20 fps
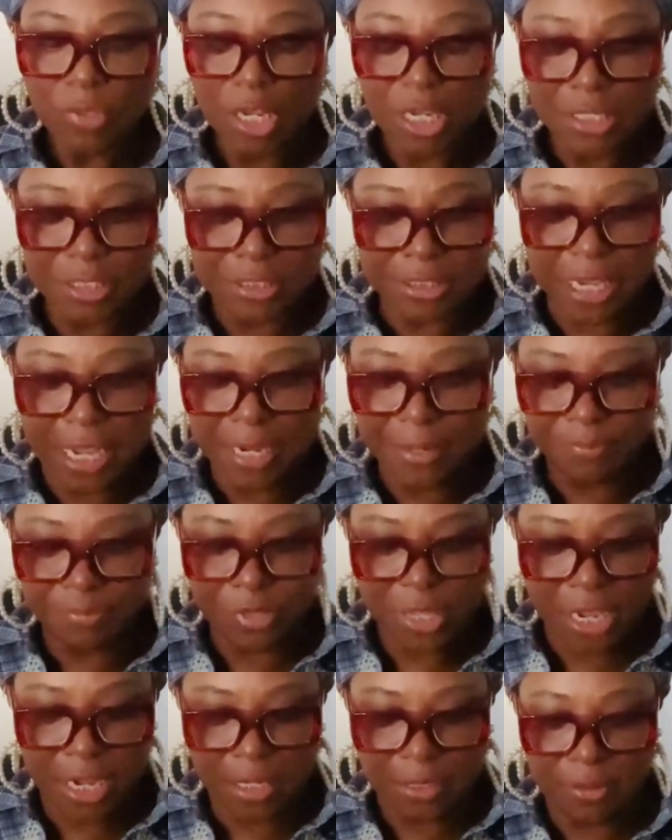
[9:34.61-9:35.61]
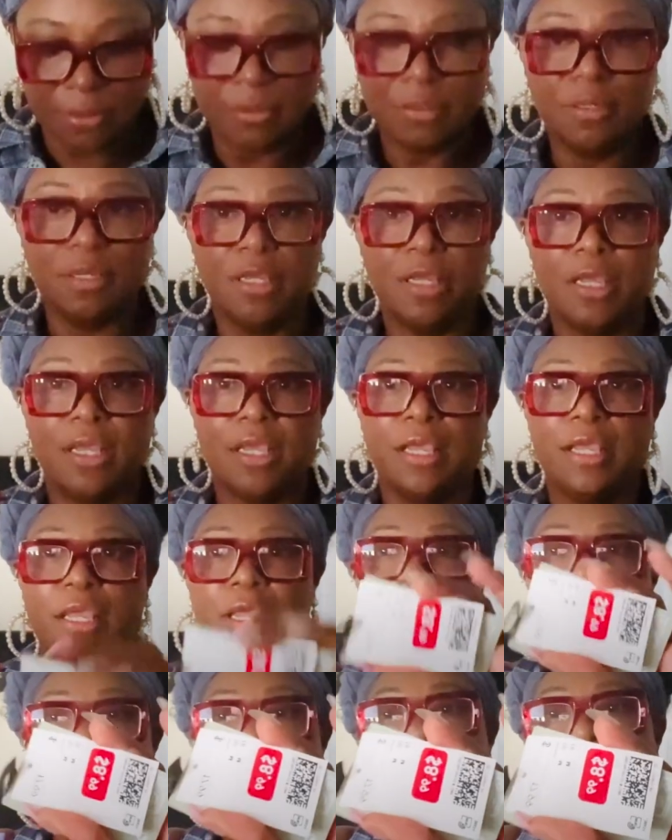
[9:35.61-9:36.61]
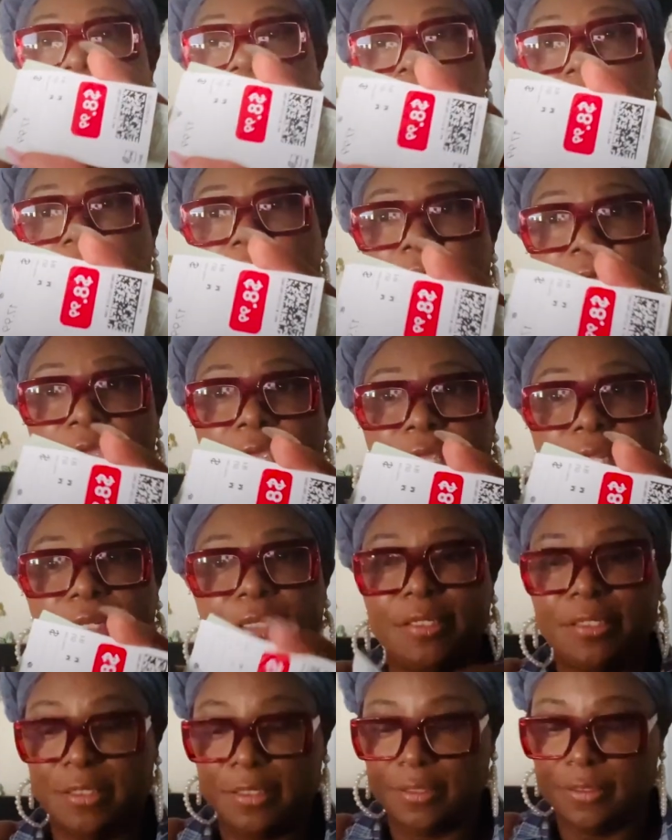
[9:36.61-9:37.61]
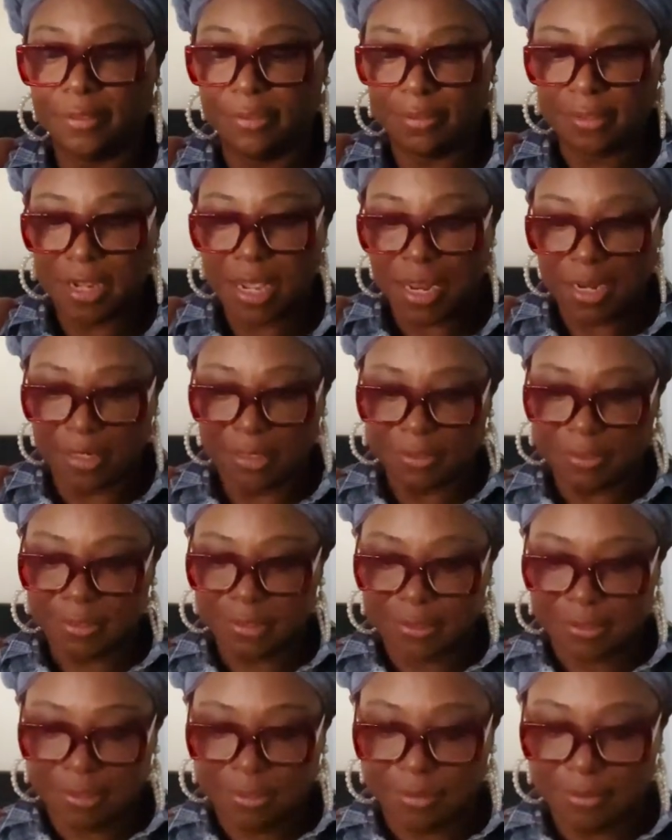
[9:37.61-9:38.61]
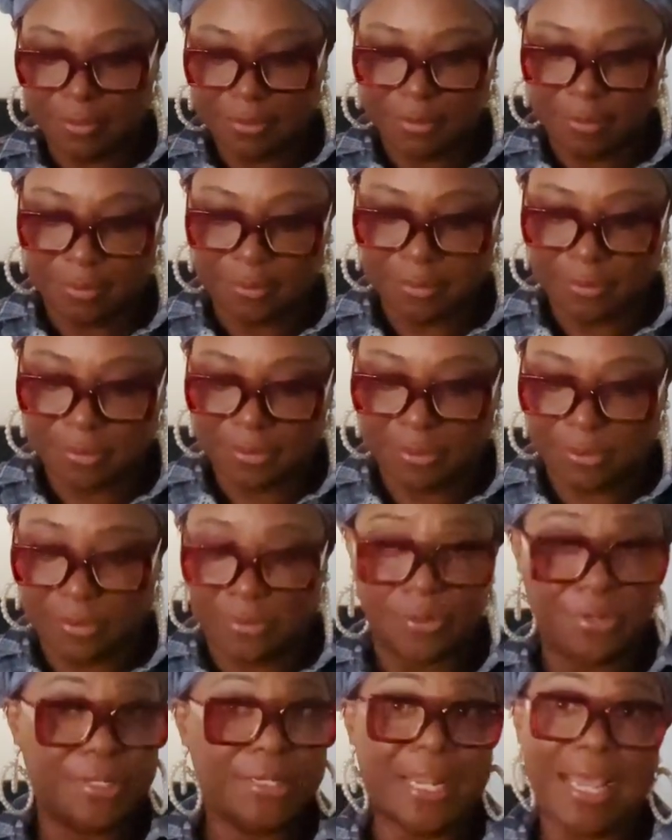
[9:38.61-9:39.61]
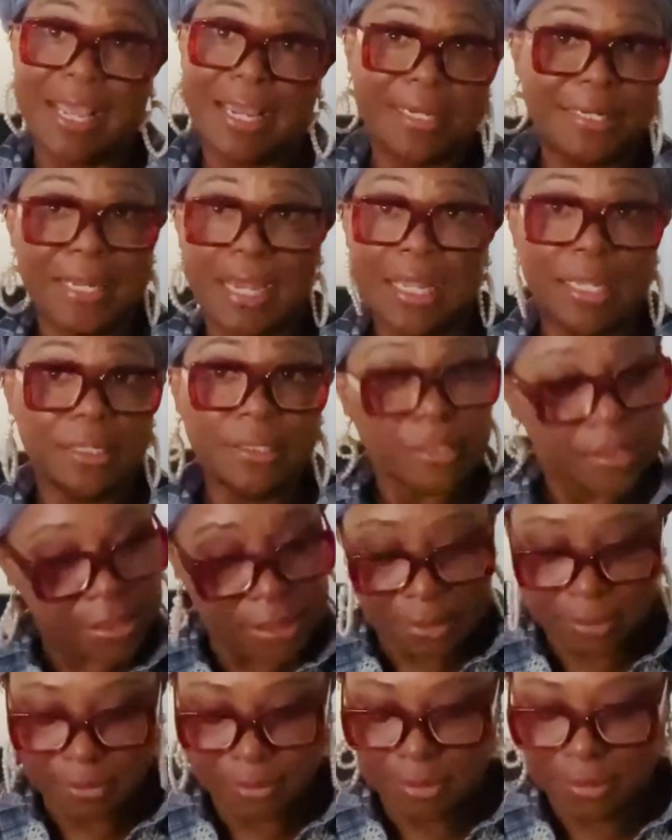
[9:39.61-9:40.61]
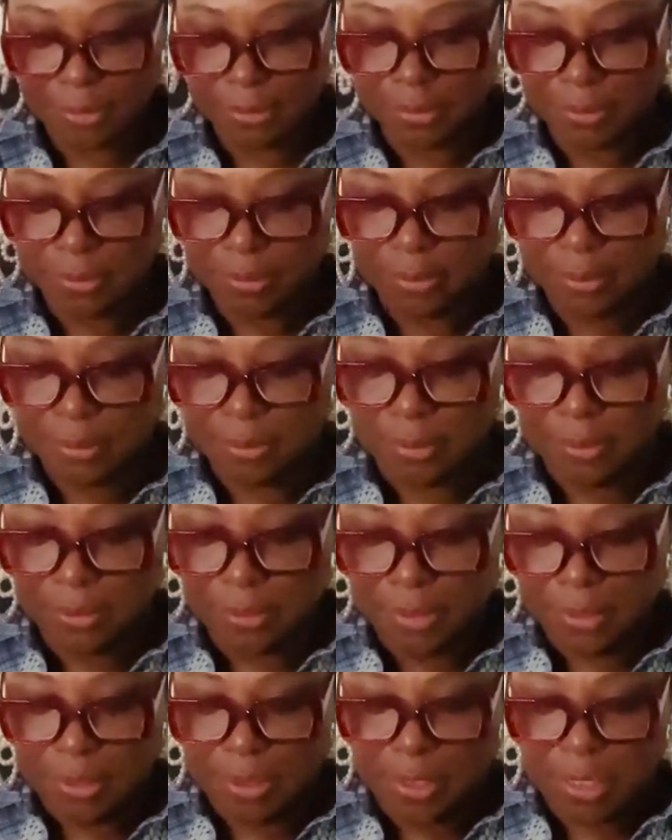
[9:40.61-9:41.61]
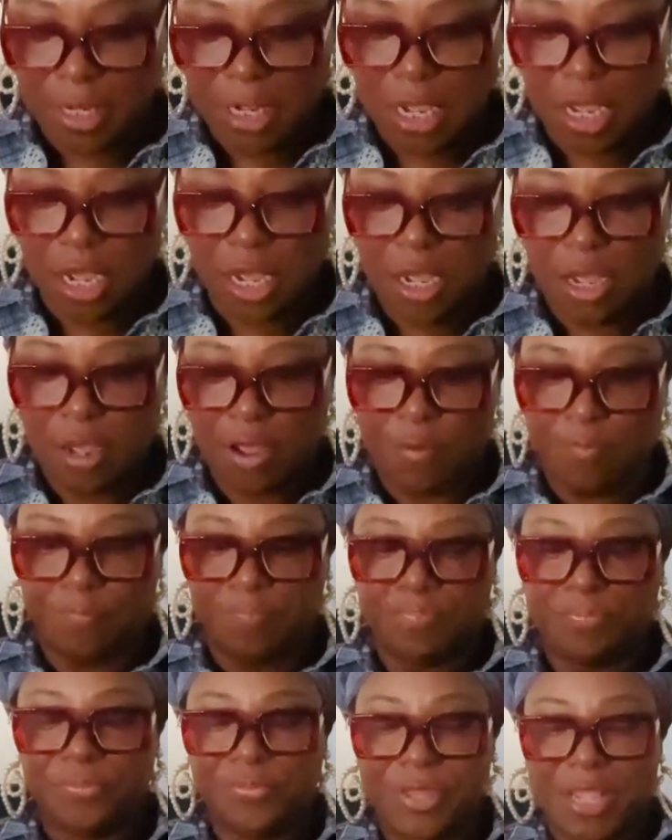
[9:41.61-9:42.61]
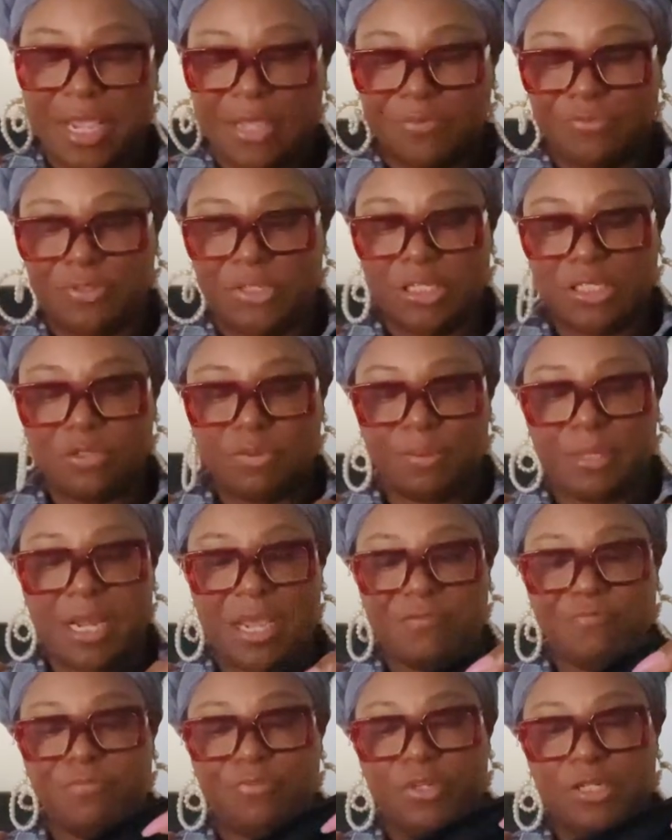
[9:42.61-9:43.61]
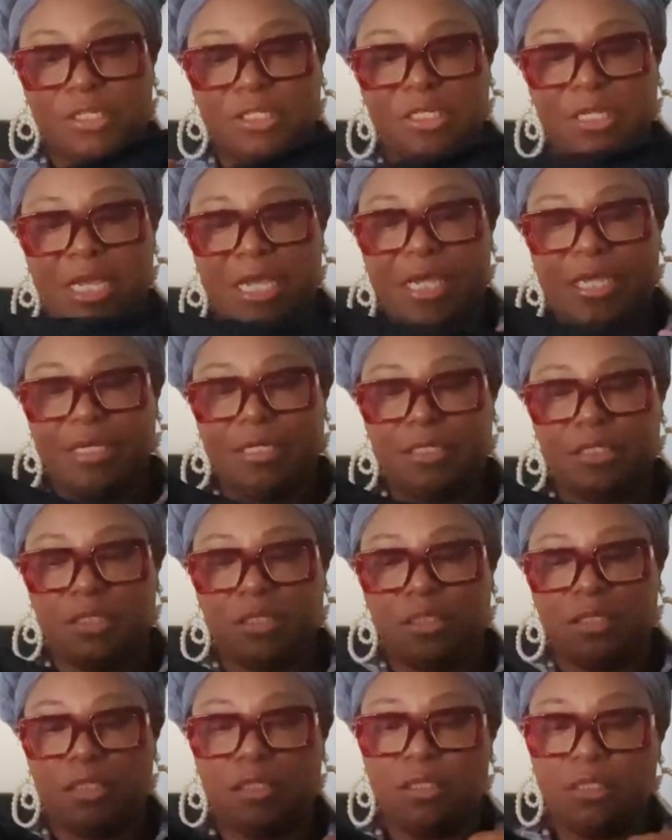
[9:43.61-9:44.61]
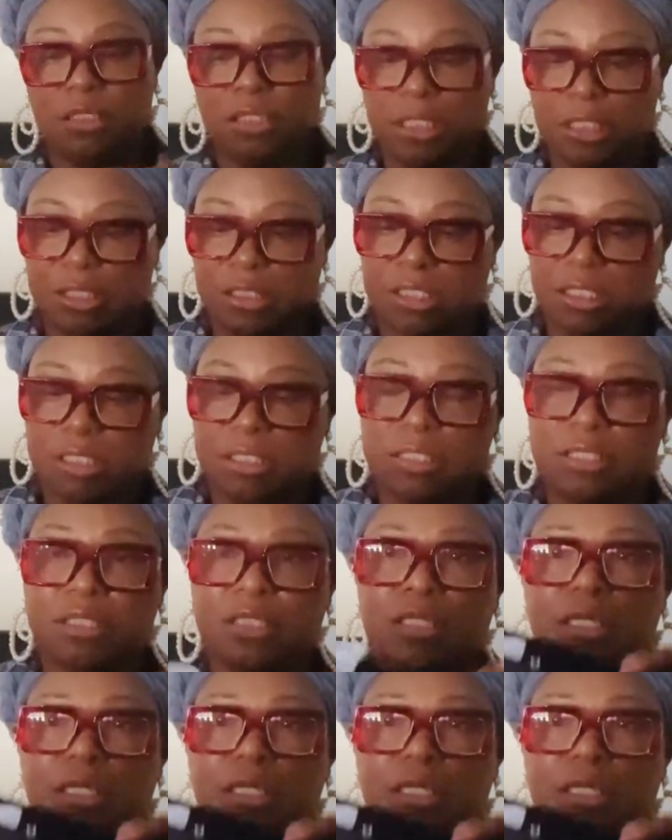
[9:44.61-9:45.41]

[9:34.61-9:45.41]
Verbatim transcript: Same thing. $8 or $9. Um, now this one I really like. Look at this.